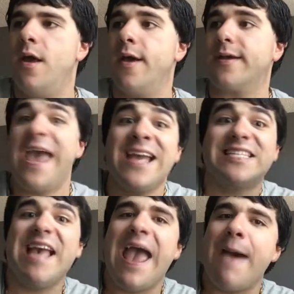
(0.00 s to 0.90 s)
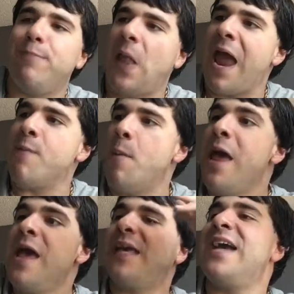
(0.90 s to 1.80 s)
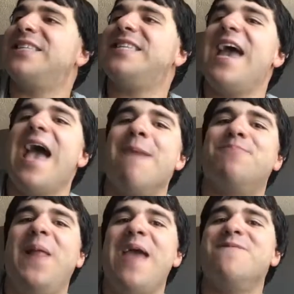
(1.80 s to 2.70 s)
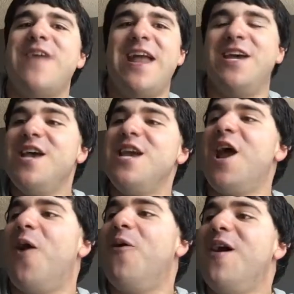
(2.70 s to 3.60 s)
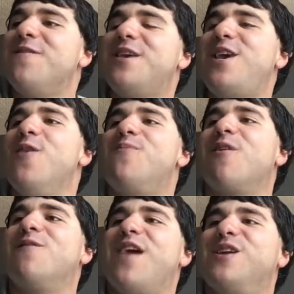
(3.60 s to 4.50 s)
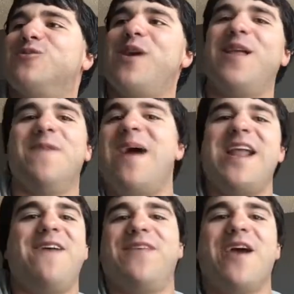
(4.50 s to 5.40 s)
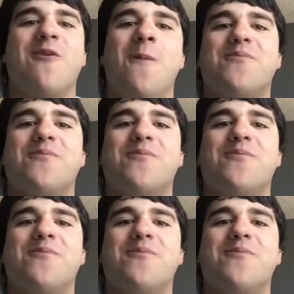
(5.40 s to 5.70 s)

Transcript: Can't say I blame them. Can't say I blame them. Cuba and Venezuela might have their own